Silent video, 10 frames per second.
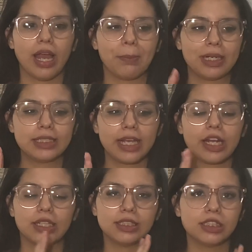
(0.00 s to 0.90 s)
I'm gonna take it
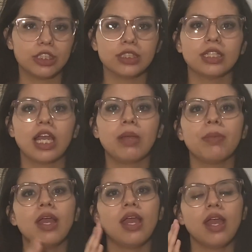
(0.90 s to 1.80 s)
at this certain time,
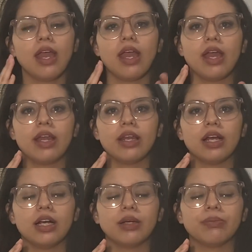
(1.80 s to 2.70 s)
and
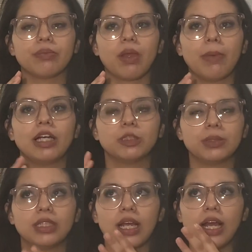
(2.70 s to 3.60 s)
my
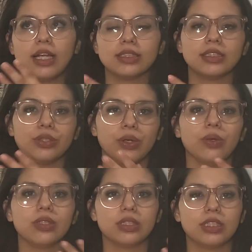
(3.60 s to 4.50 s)
husband has,
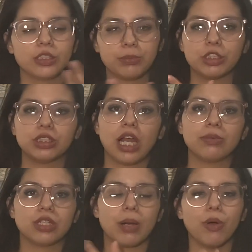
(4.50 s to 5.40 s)
this much time
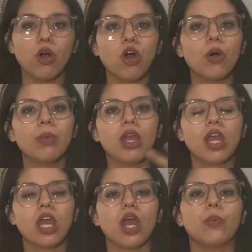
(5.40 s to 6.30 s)
to come home
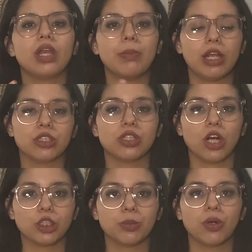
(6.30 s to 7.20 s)
and we can make it to the
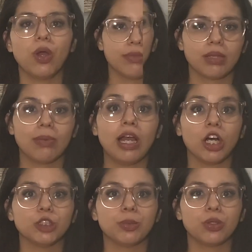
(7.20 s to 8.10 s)
hospital. My
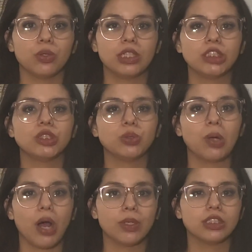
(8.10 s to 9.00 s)
hospital is 2
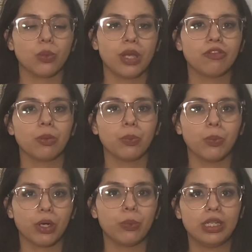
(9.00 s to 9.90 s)
hours away from
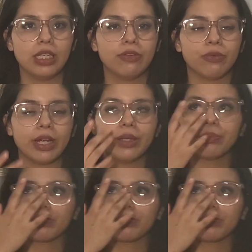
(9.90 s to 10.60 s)
where we live, right?